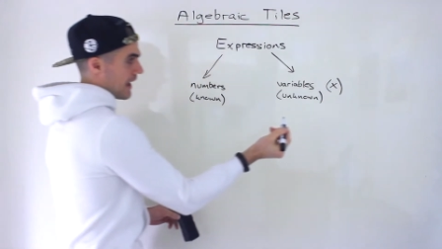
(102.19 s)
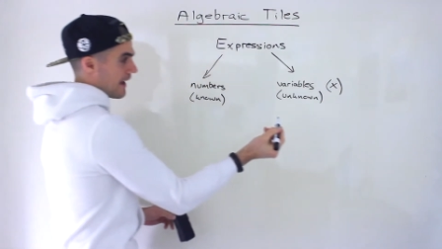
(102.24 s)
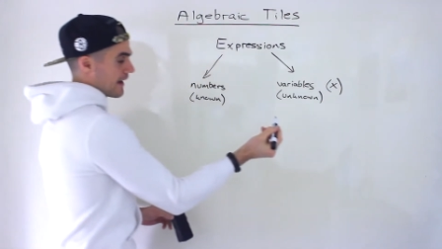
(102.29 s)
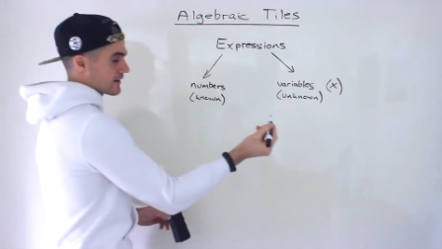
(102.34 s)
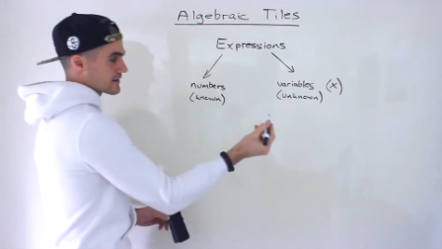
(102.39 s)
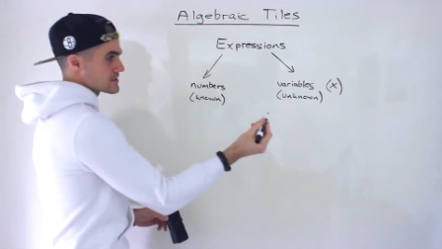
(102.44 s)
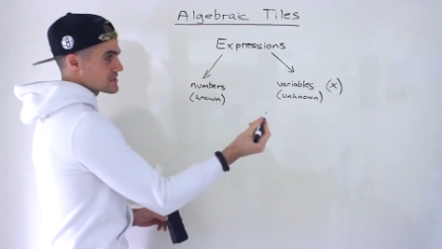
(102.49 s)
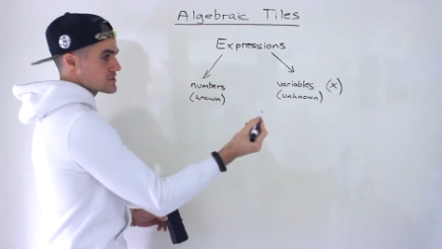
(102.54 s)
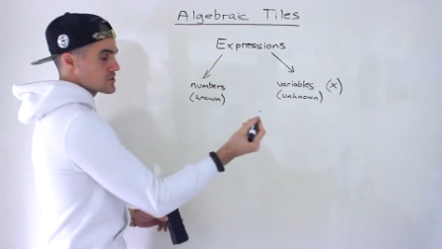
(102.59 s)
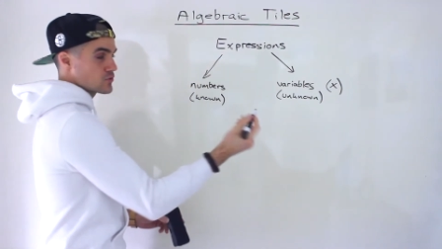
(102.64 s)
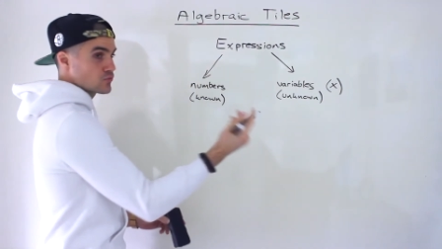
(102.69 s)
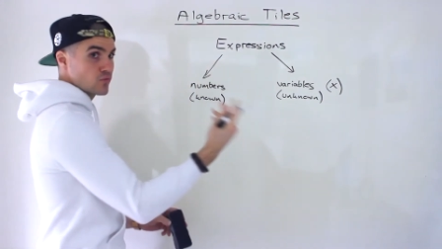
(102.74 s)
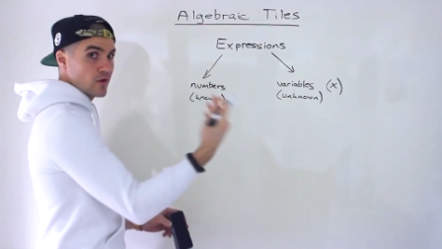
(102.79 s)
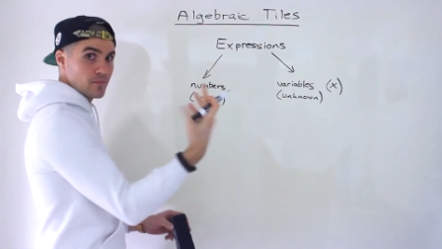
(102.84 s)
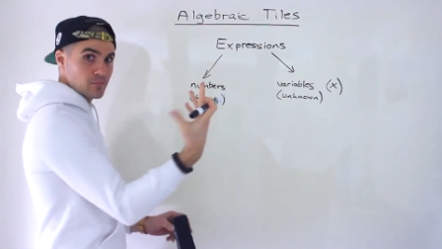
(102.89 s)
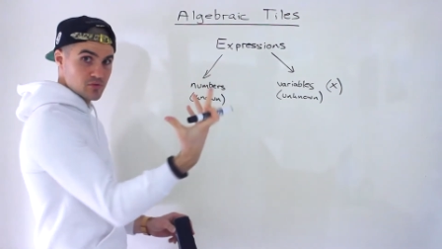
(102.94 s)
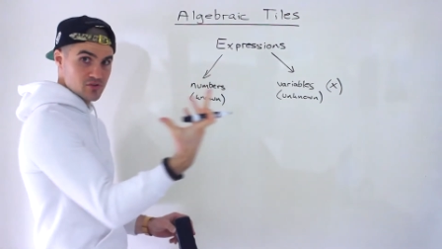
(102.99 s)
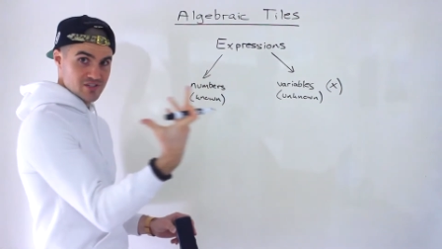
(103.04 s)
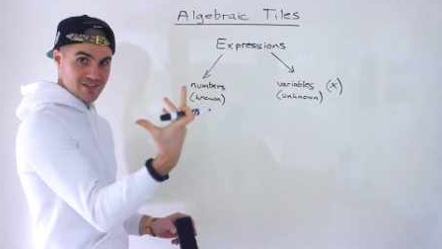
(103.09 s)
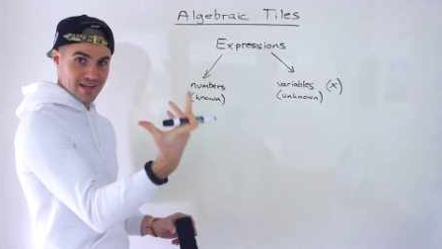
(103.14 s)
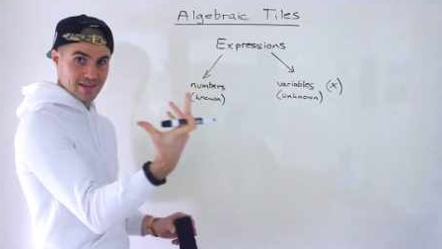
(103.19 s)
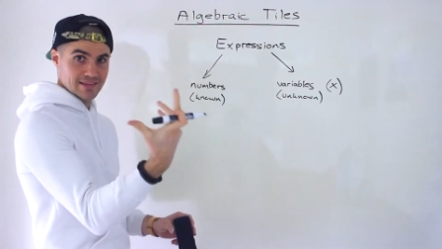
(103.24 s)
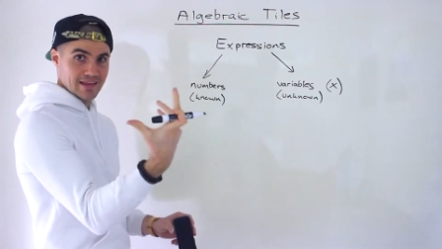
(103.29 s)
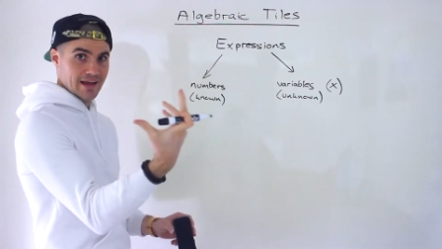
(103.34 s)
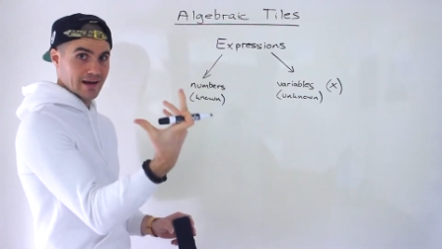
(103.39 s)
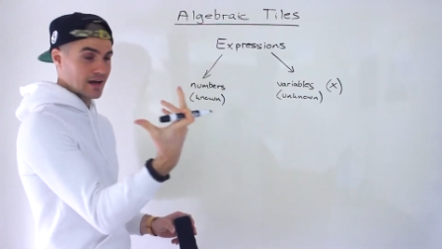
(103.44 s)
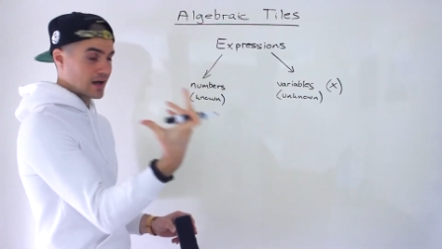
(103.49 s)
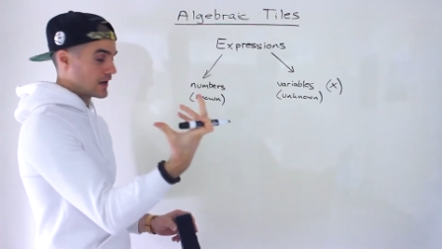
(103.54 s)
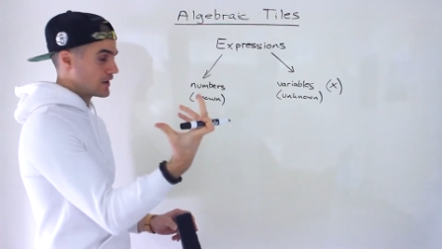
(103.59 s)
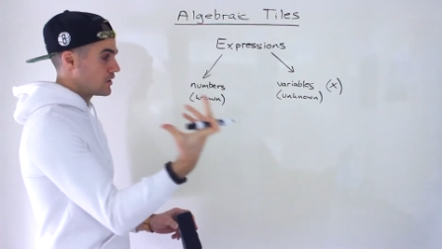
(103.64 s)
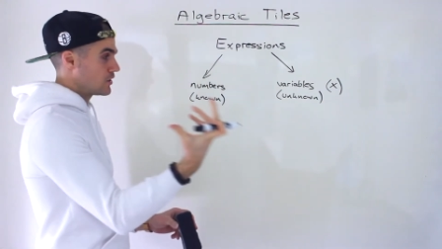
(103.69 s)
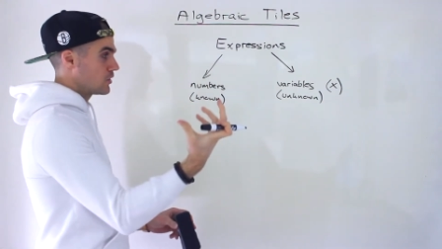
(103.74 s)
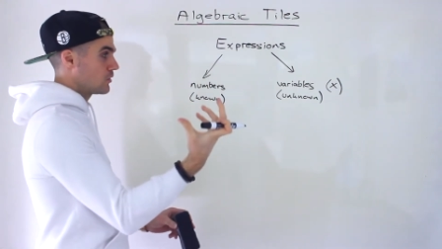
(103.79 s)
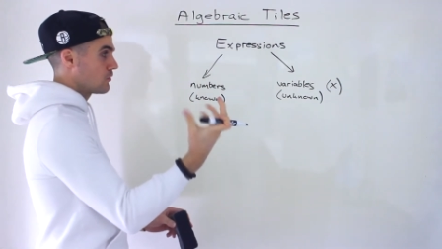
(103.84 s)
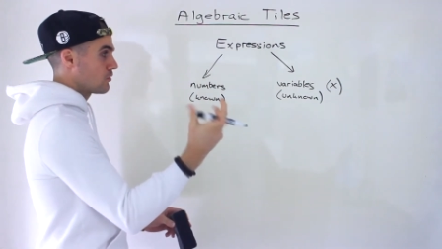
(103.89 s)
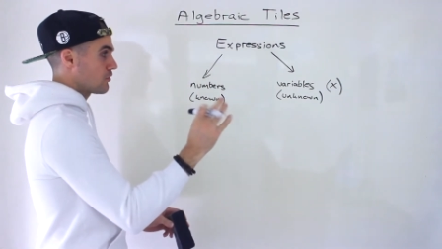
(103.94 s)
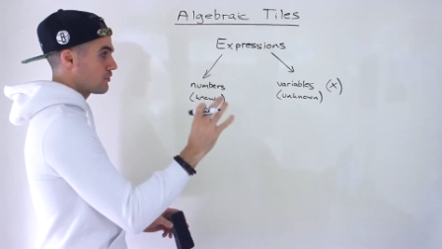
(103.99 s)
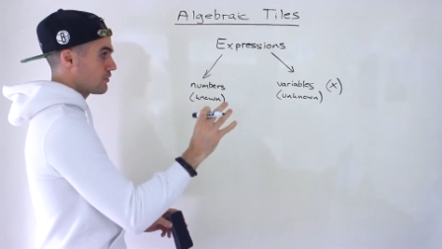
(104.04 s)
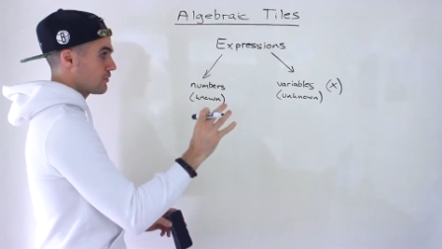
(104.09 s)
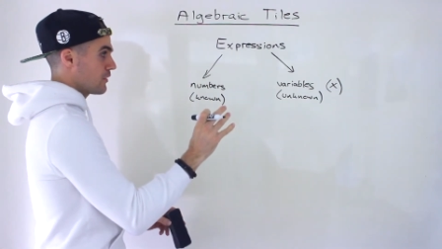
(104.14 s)
x to represent that
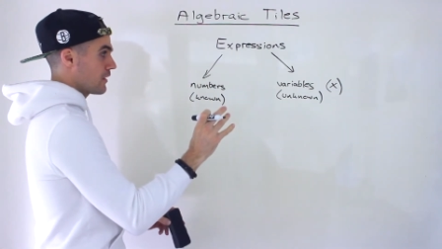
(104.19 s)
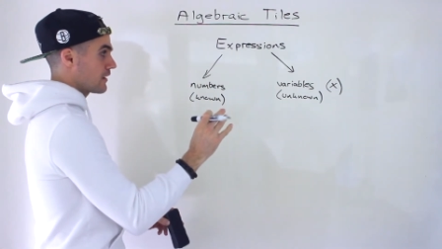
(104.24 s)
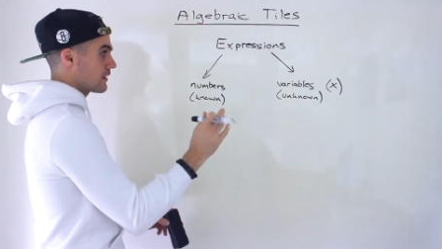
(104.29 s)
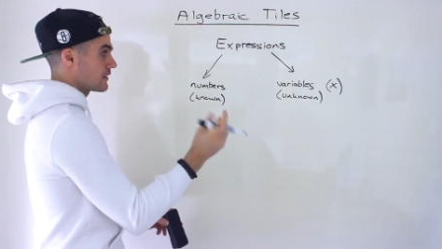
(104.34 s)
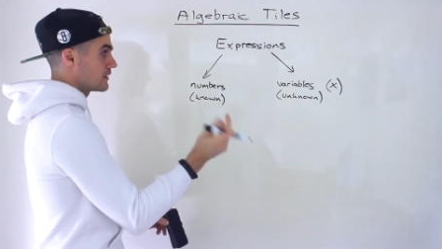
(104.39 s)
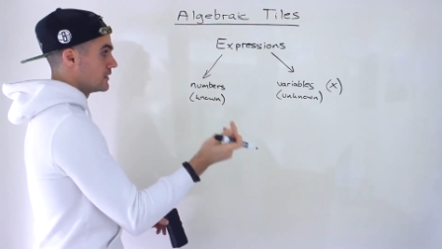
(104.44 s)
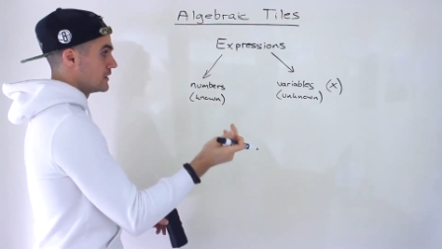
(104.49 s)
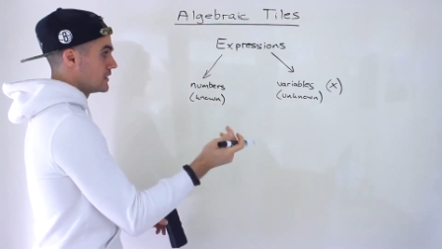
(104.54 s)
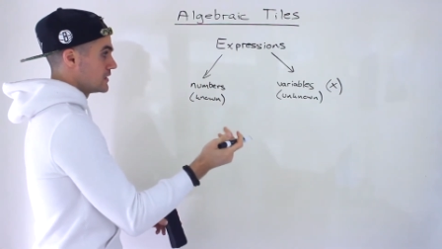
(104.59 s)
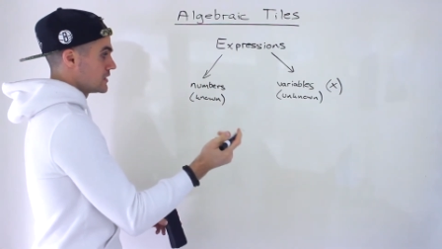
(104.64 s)
unknown thing.